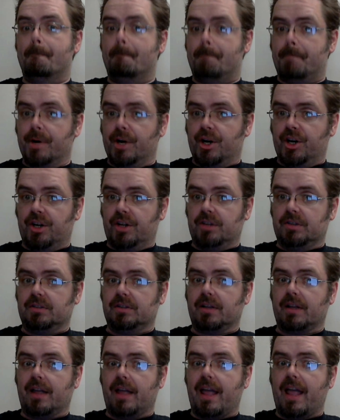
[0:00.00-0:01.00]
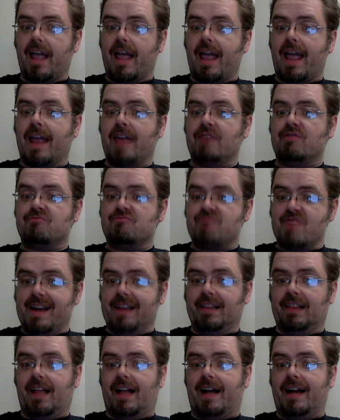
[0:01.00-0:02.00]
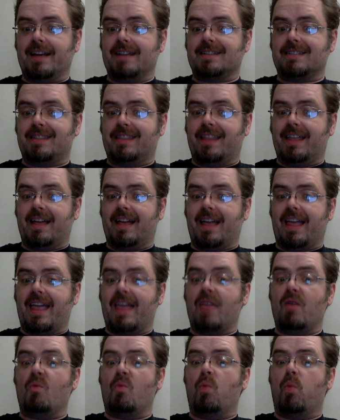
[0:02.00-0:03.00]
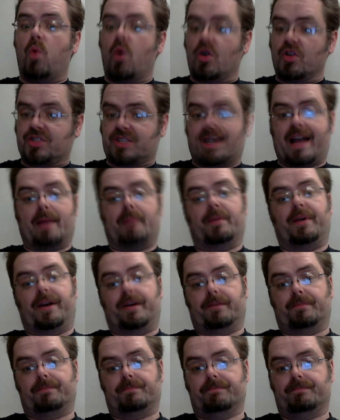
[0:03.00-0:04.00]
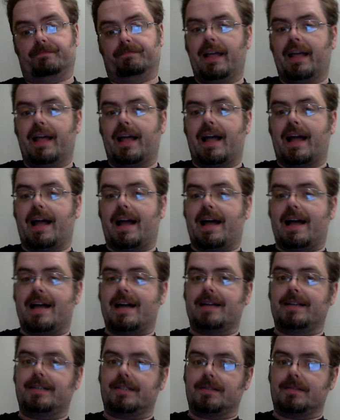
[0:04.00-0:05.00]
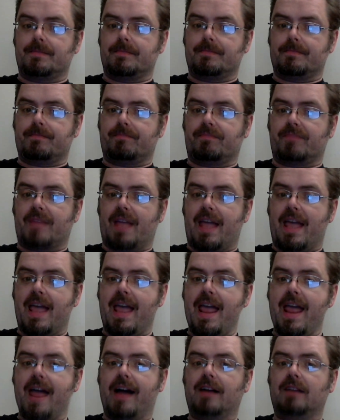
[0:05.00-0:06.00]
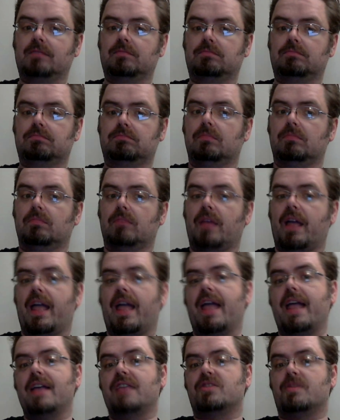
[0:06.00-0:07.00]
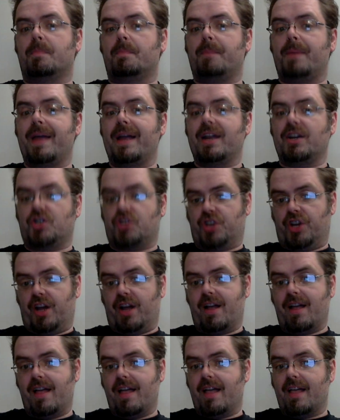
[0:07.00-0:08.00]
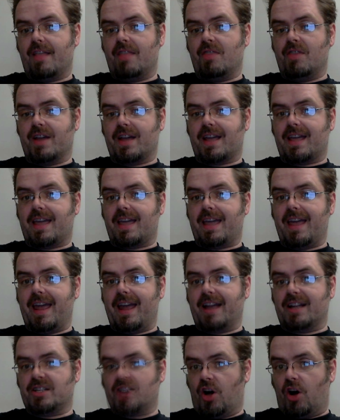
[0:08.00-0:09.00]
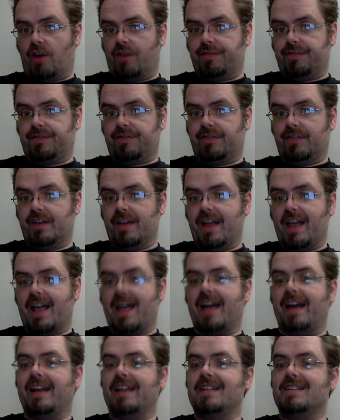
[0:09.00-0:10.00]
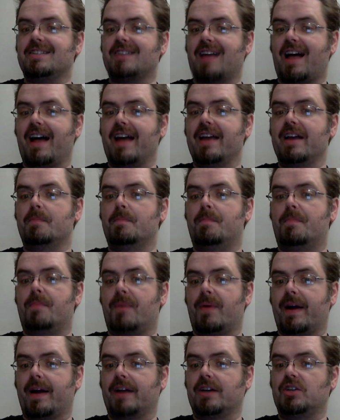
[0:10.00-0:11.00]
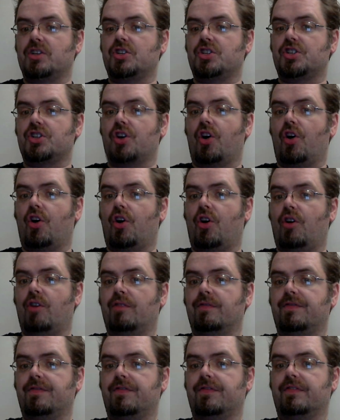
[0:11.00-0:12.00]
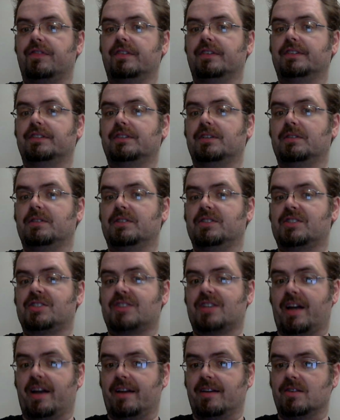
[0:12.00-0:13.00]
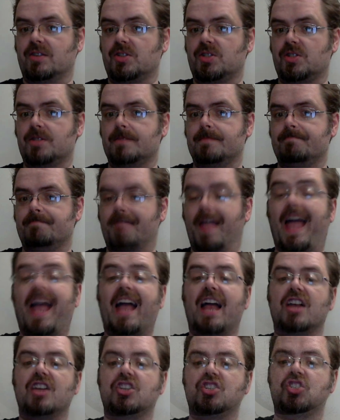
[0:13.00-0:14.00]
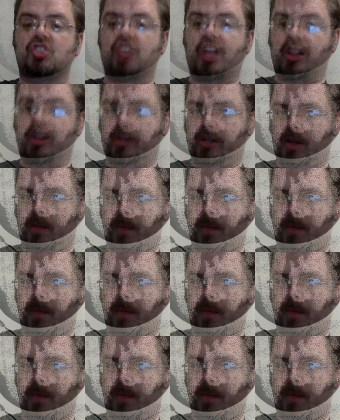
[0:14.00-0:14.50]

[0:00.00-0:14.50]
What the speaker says: but he'd realised that it was happening. And here is the picture that kicked off an entire branch of science, cellular